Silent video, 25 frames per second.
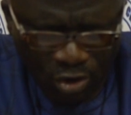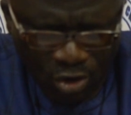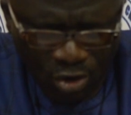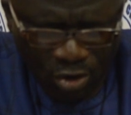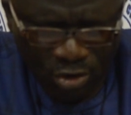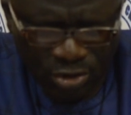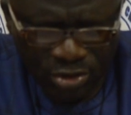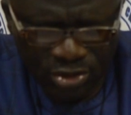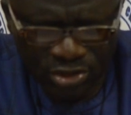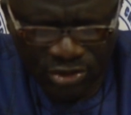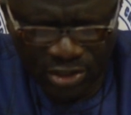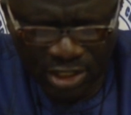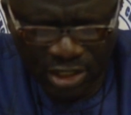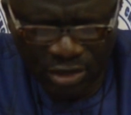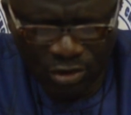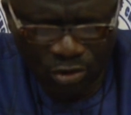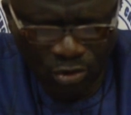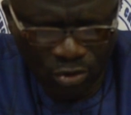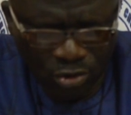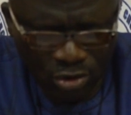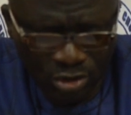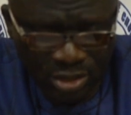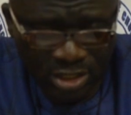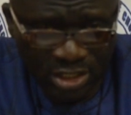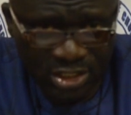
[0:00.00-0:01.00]
all
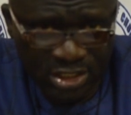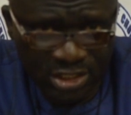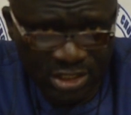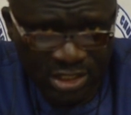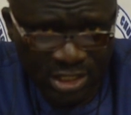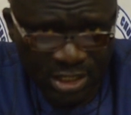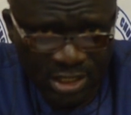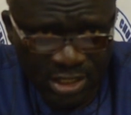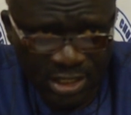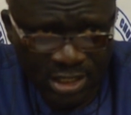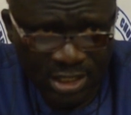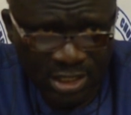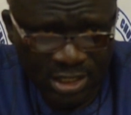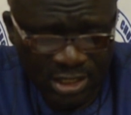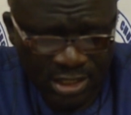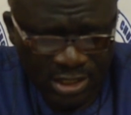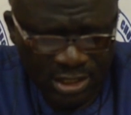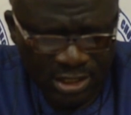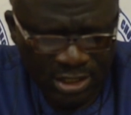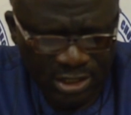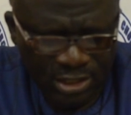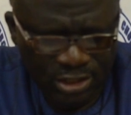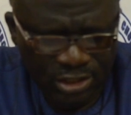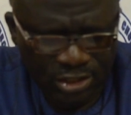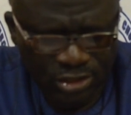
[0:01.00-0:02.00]
stakeholders
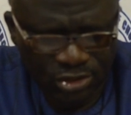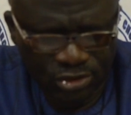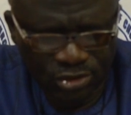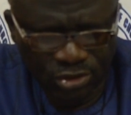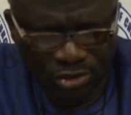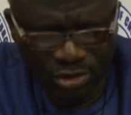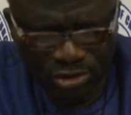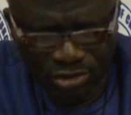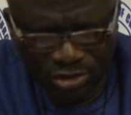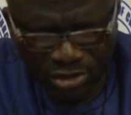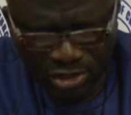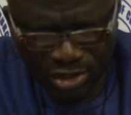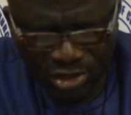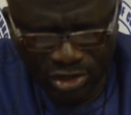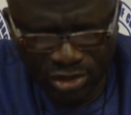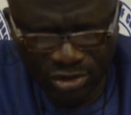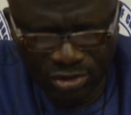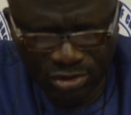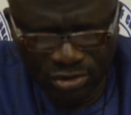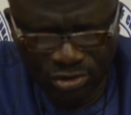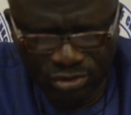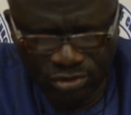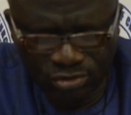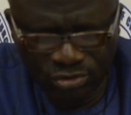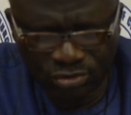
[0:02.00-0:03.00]
to continue
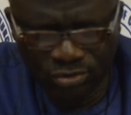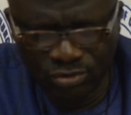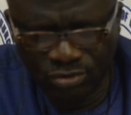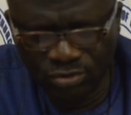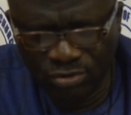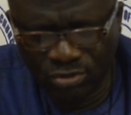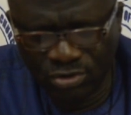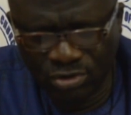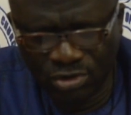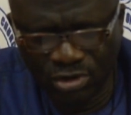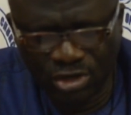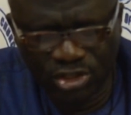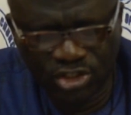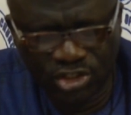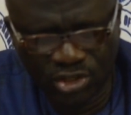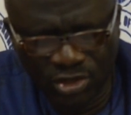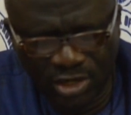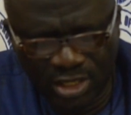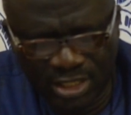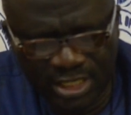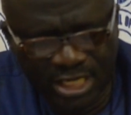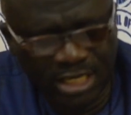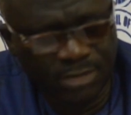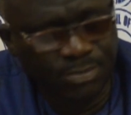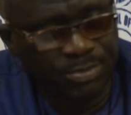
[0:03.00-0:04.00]
to
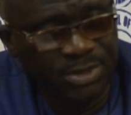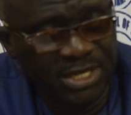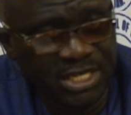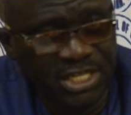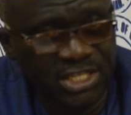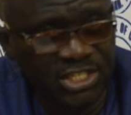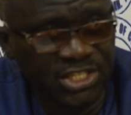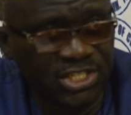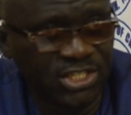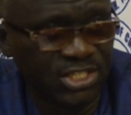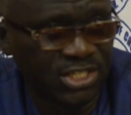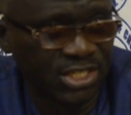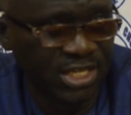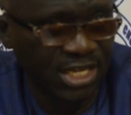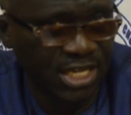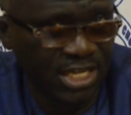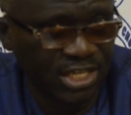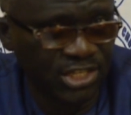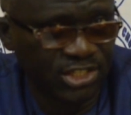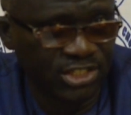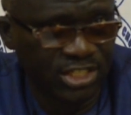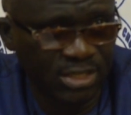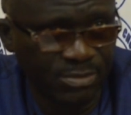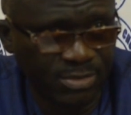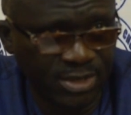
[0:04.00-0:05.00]
consolidate peace
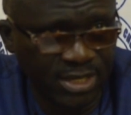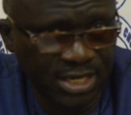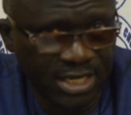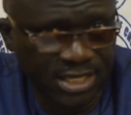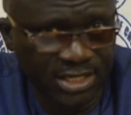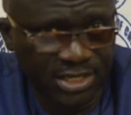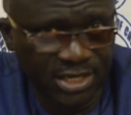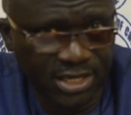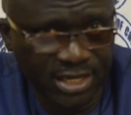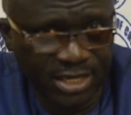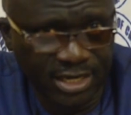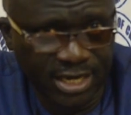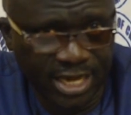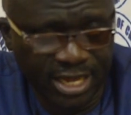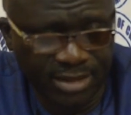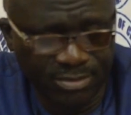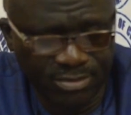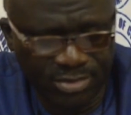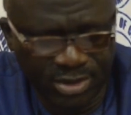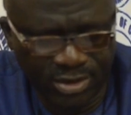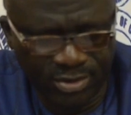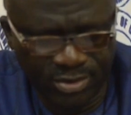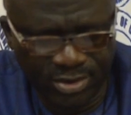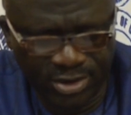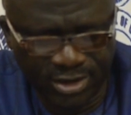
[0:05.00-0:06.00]
and stability in
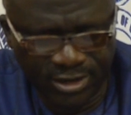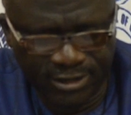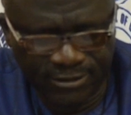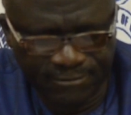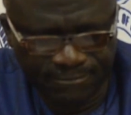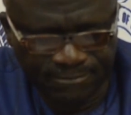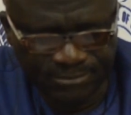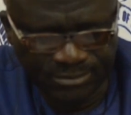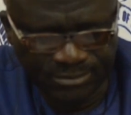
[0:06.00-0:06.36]
Liberia.